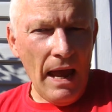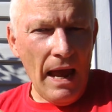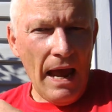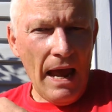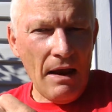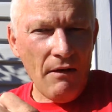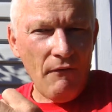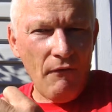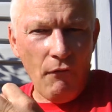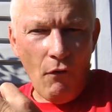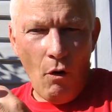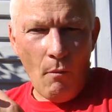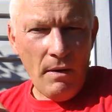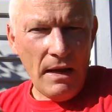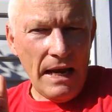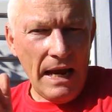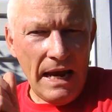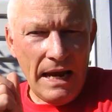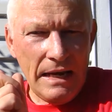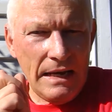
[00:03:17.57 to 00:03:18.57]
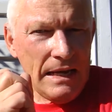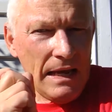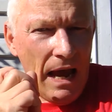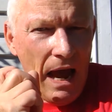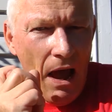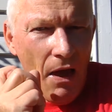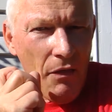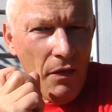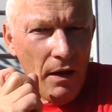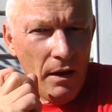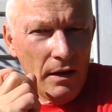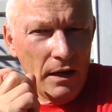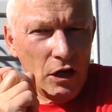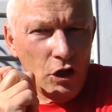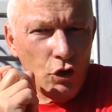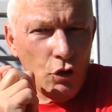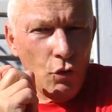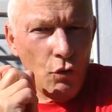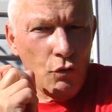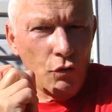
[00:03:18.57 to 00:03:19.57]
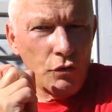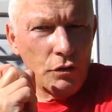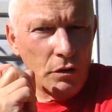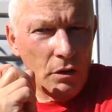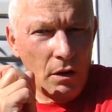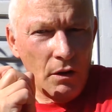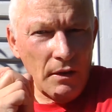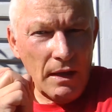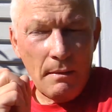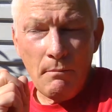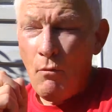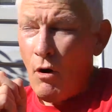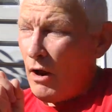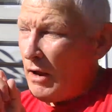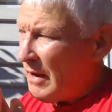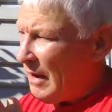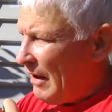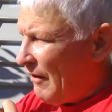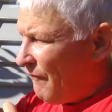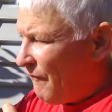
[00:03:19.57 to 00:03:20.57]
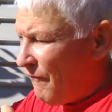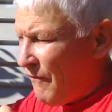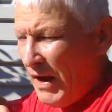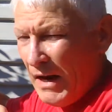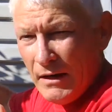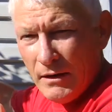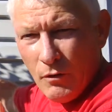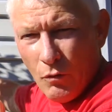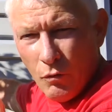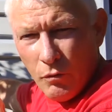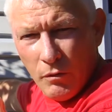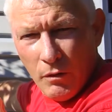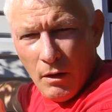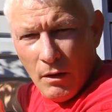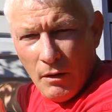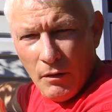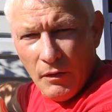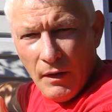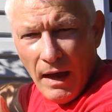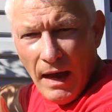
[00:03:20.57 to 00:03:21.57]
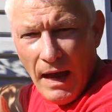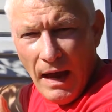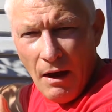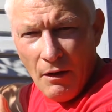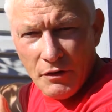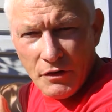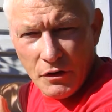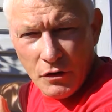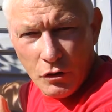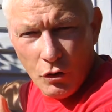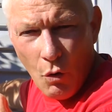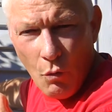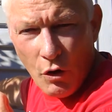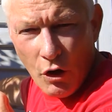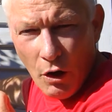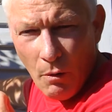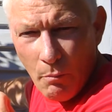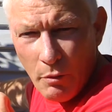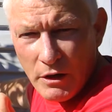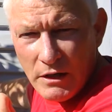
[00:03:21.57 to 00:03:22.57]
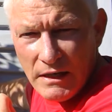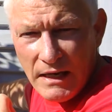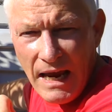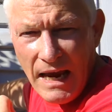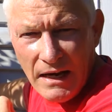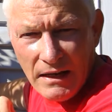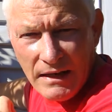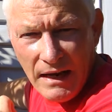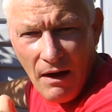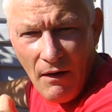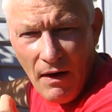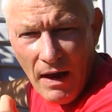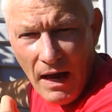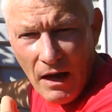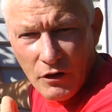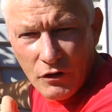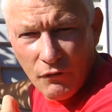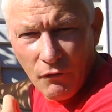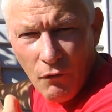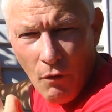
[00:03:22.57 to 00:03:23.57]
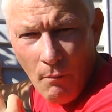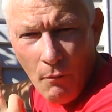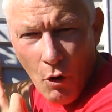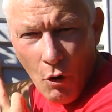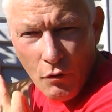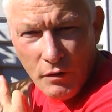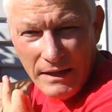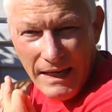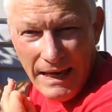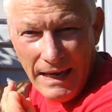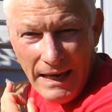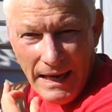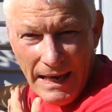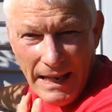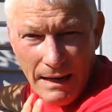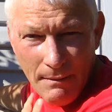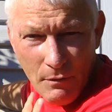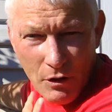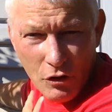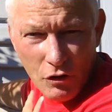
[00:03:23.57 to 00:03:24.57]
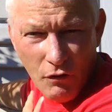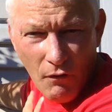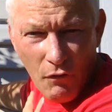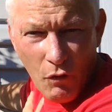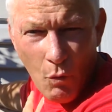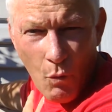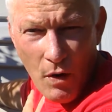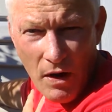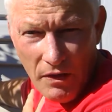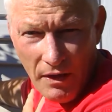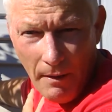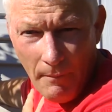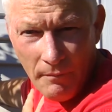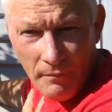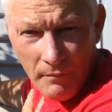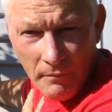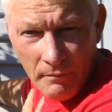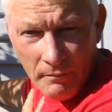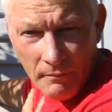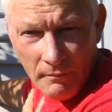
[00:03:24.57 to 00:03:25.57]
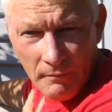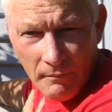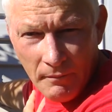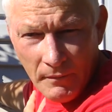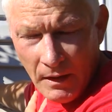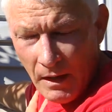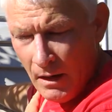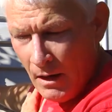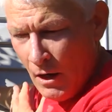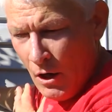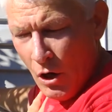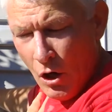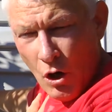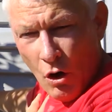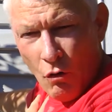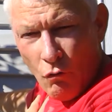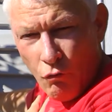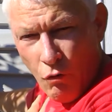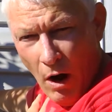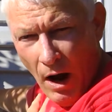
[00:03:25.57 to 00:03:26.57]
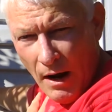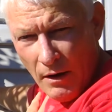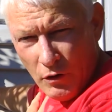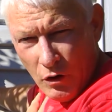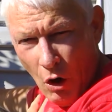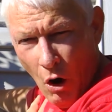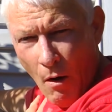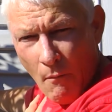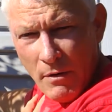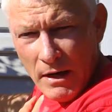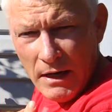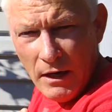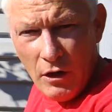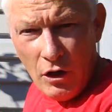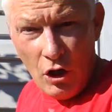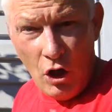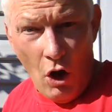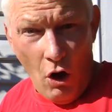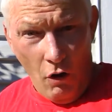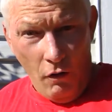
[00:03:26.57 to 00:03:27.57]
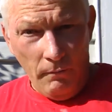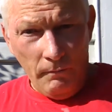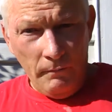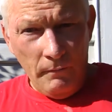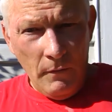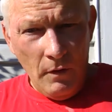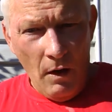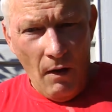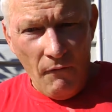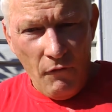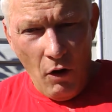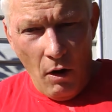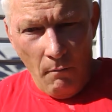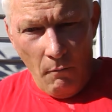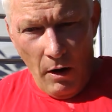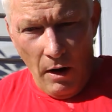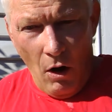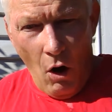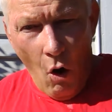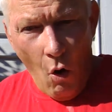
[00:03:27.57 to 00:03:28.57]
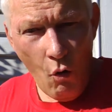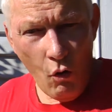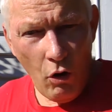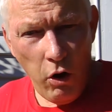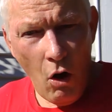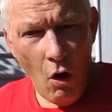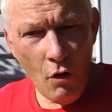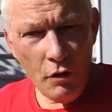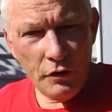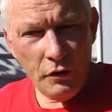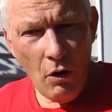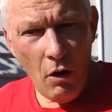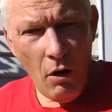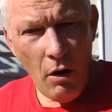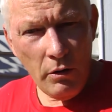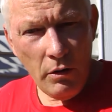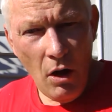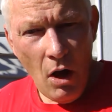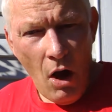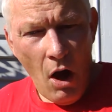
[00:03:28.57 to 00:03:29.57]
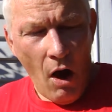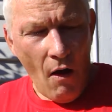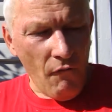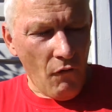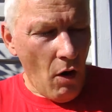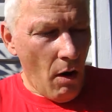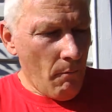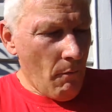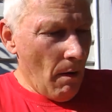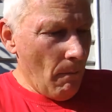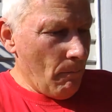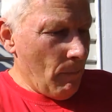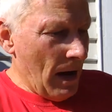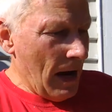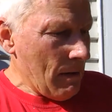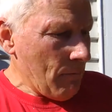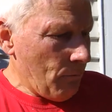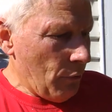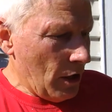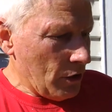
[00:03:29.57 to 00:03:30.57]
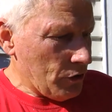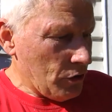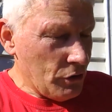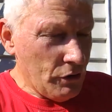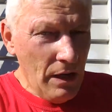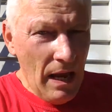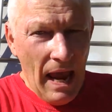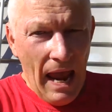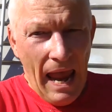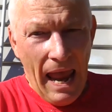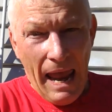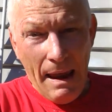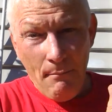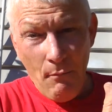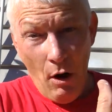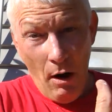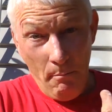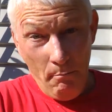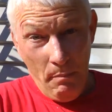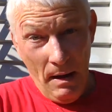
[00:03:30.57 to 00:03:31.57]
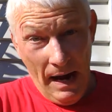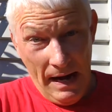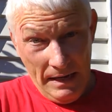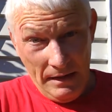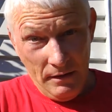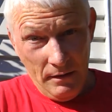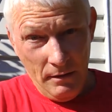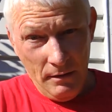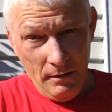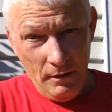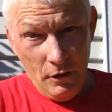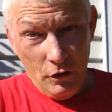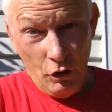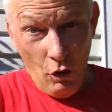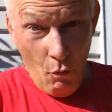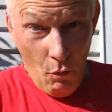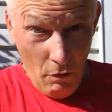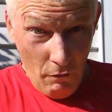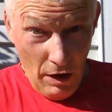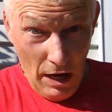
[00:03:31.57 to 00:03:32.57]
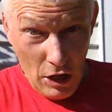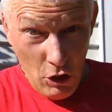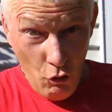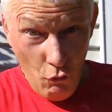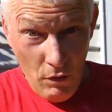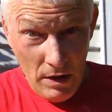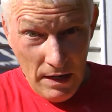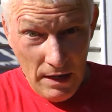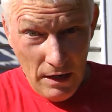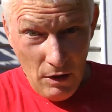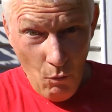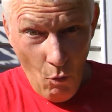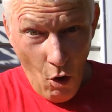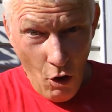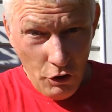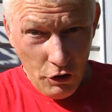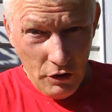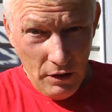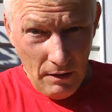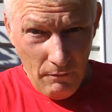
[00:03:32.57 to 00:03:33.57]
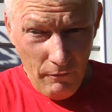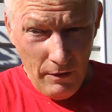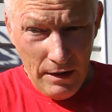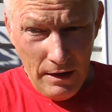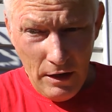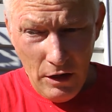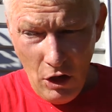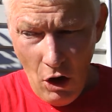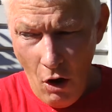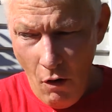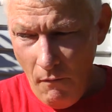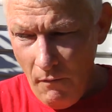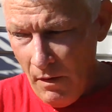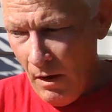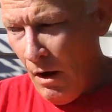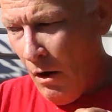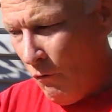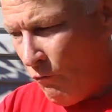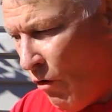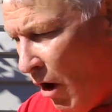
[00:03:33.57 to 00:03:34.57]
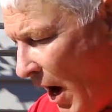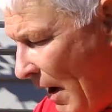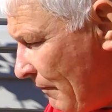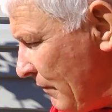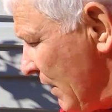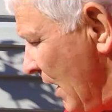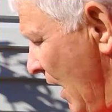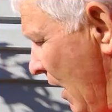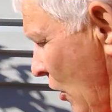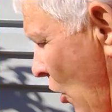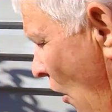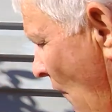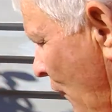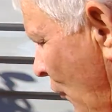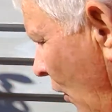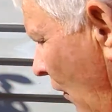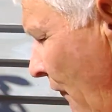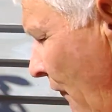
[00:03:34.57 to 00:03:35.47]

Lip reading: and from any other issues that may affect the house. So we're going to protect our house from those elements of the weather. Right, now I'm ready to go. I've got my old clothes on, I've got my paintbrushes and my paint. So are you ready to watch and ready to go? Right, now I've got to